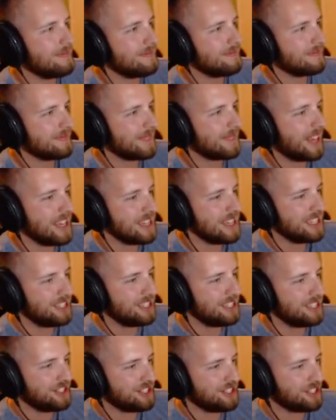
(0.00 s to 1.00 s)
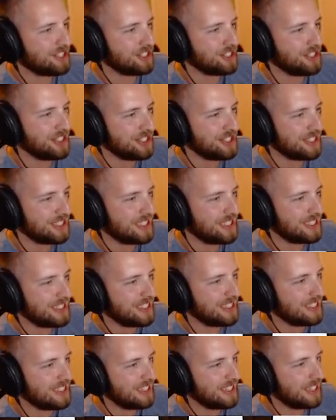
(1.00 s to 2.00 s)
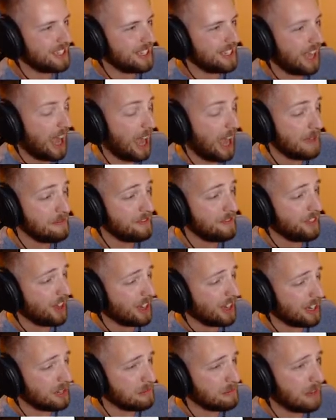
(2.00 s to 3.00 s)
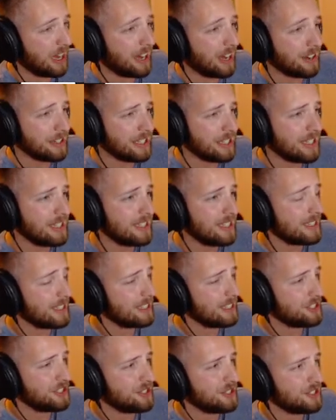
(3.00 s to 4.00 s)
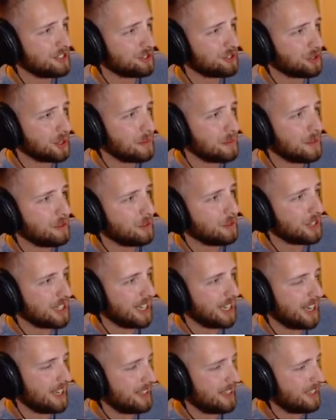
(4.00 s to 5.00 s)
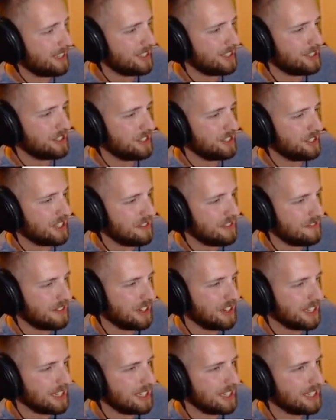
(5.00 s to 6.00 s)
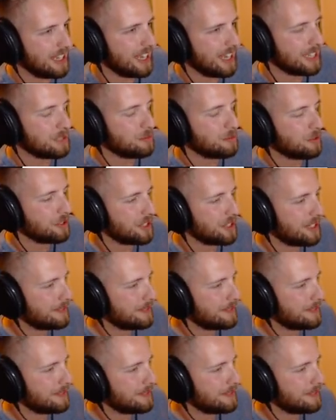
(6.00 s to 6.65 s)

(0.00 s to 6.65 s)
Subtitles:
Unedited, raw. I've thought about it. Just stream it one day and then just say fuck it, export it.